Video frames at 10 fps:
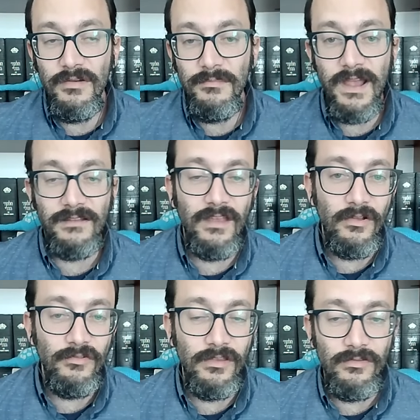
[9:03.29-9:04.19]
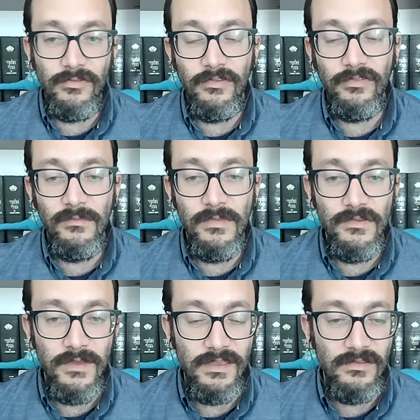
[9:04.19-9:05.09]
unbacked dollars enter the system, and
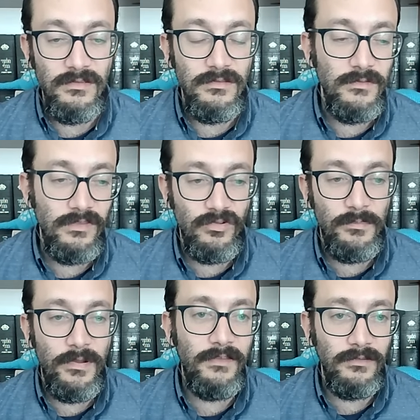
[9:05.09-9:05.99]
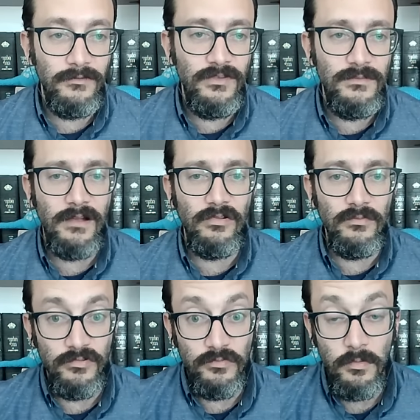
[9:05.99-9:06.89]
you end a, you enter a positive feedback
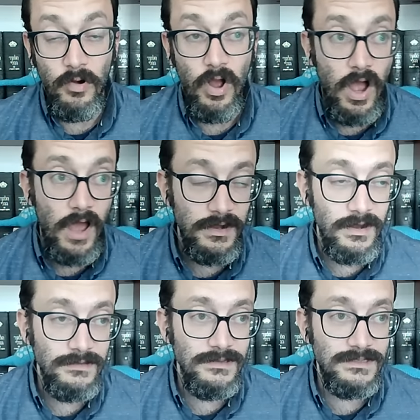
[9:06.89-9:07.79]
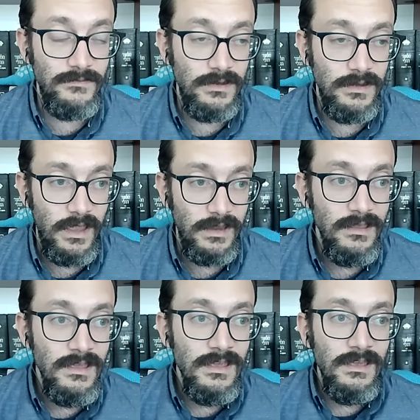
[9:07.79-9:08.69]
loop, which we were on in nineteen seventy-nine.
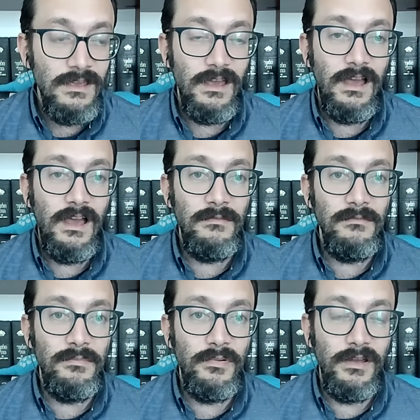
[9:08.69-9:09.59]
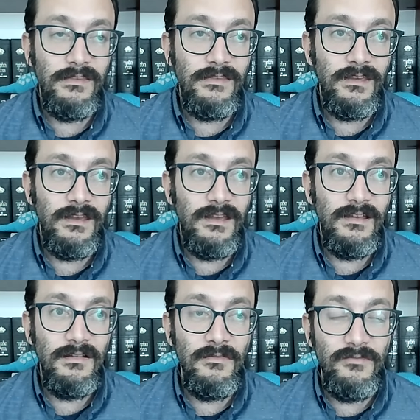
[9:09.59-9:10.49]
Um, but uh,
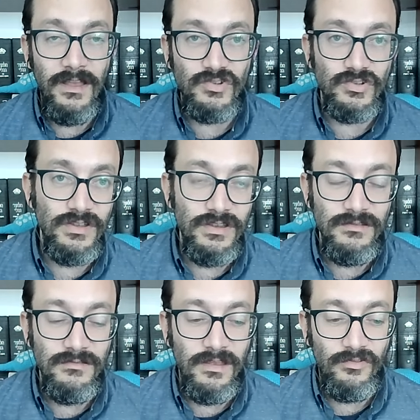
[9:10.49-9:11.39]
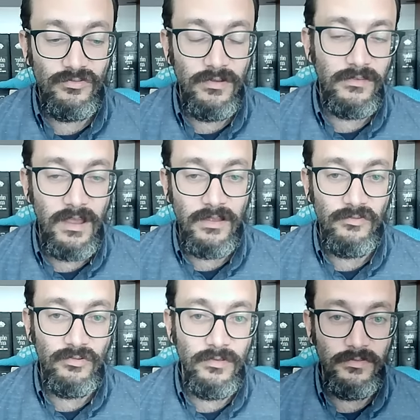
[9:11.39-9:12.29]
eventually, interest rates got
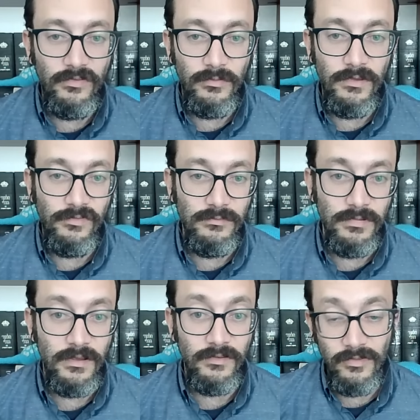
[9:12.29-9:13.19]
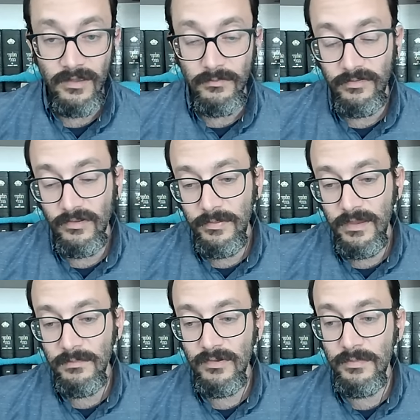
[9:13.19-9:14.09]
control of the situation because the debt was still
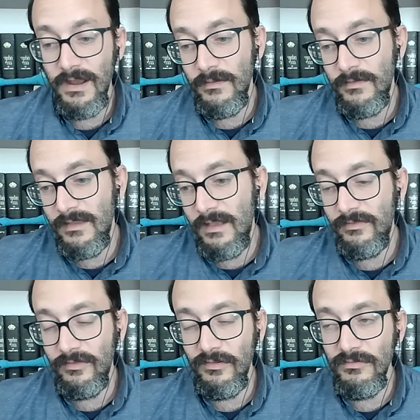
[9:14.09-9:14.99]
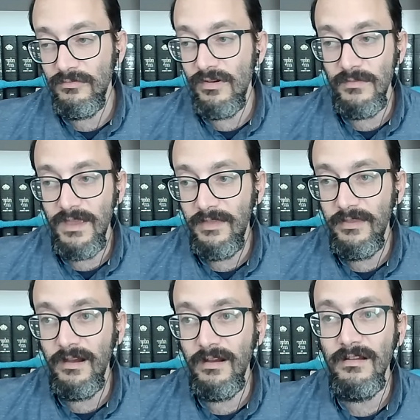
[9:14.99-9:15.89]
payable, but now it's not. So when we head
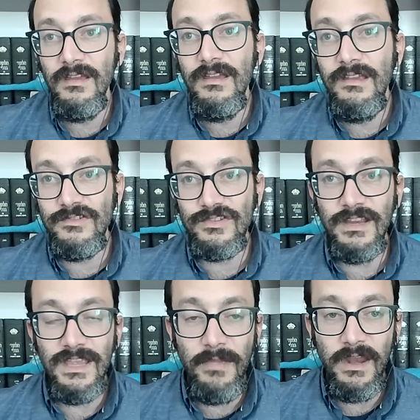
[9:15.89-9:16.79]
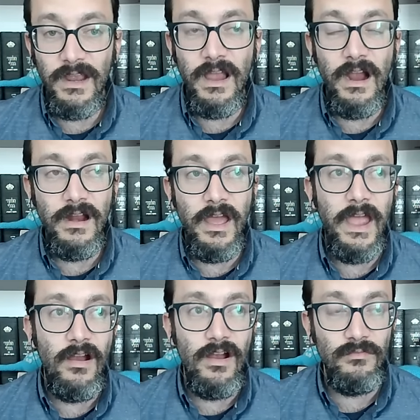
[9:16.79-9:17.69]
there, it's just going to keep heading higher and
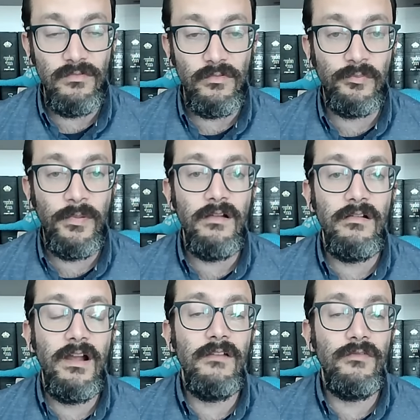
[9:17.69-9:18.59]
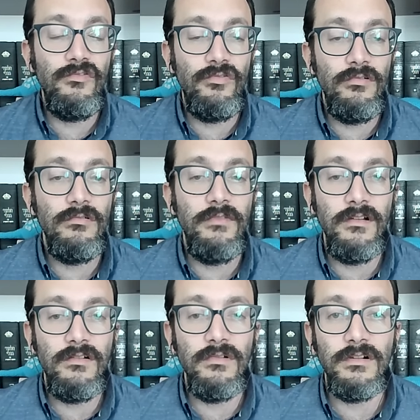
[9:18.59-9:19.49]
higher, and we will spiral out of control
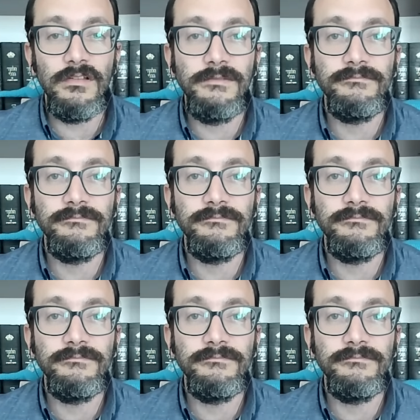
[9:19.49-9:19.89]
very quickly.